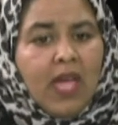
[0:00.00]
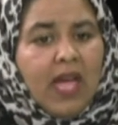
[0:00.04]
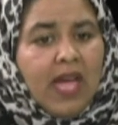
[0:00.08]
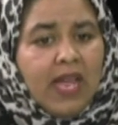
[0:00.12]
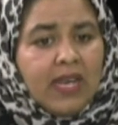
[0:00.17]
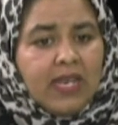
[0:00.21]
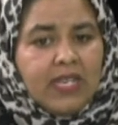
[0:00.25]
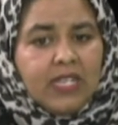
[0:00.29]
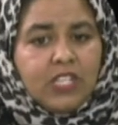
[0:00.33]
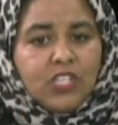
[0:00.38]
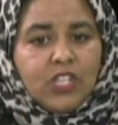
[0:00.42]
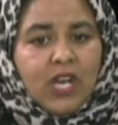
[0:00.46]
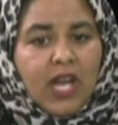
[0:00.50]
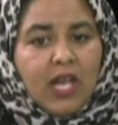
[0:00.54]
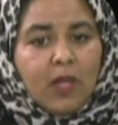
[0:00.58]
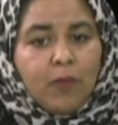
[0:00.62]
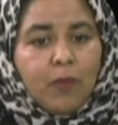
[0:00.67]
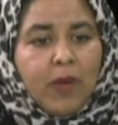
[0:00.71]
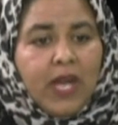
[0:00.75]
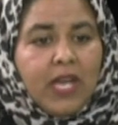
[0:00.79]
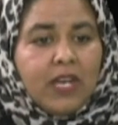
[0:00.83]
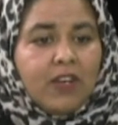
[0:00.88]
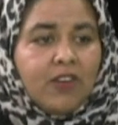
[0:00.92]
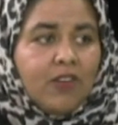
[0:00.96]
I need a
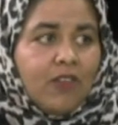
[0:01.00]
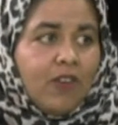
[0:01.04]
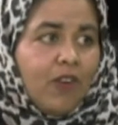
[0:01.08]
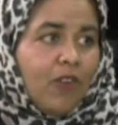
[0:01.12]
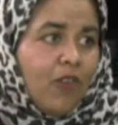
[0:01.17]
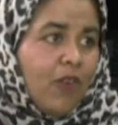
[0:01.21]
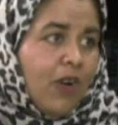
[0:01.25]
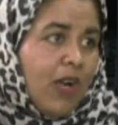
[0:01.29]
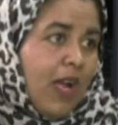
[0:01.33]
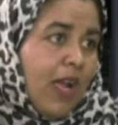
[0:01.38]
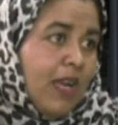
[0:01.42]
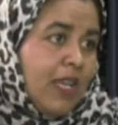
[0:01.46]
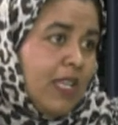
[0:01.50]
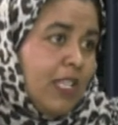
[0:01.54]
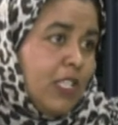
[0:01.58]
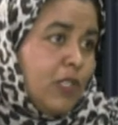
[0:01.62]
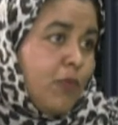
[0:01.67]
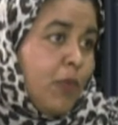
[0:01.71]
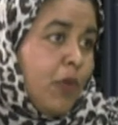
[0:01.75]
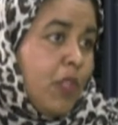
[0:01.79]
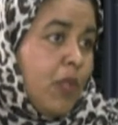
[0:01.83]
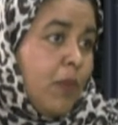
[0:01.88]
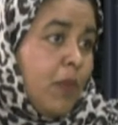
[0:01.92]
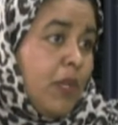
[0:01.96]
childminder or I need
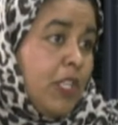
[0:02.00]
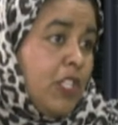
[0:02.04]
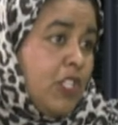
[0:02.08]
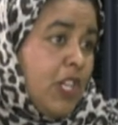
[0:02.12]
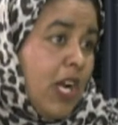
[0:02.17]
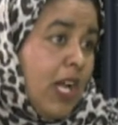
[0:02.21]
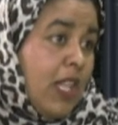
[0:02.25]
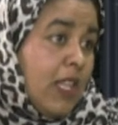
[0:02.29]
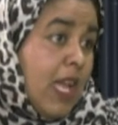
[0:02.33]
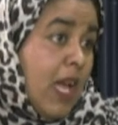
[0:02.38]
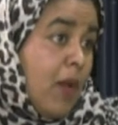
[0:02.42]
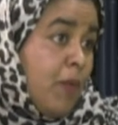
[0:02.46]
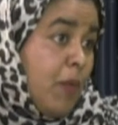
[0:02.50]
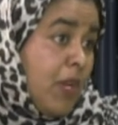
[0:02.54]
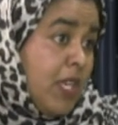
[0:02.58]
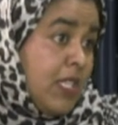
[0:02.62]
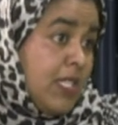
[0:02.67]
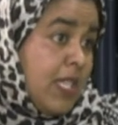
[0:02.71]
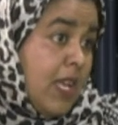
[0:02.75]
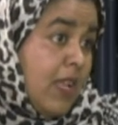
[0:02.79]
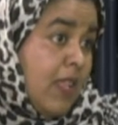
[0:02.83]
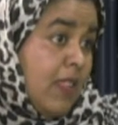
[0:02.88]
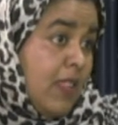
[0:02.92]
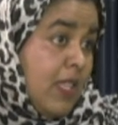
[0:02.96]
to put them in childcare
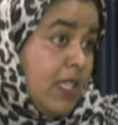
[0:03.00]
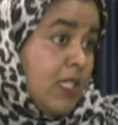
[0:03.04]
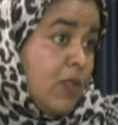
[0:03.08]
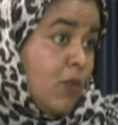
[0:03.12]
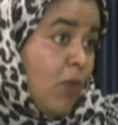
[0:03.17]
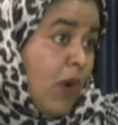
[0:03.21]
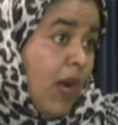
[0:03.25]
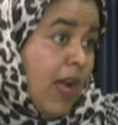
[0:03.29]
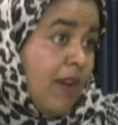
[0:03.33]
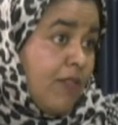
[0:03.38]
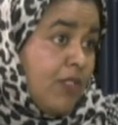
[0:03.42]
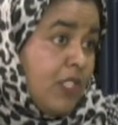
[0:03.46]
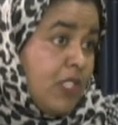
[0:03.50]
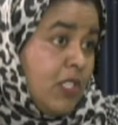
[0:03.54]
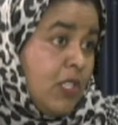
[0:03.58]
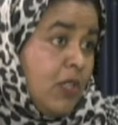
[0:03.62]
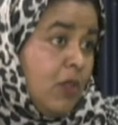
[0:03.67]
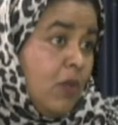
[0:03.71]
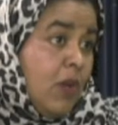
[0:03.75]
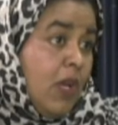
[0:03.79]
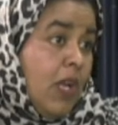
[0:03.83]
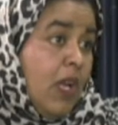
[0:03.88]
because this is what I have to do.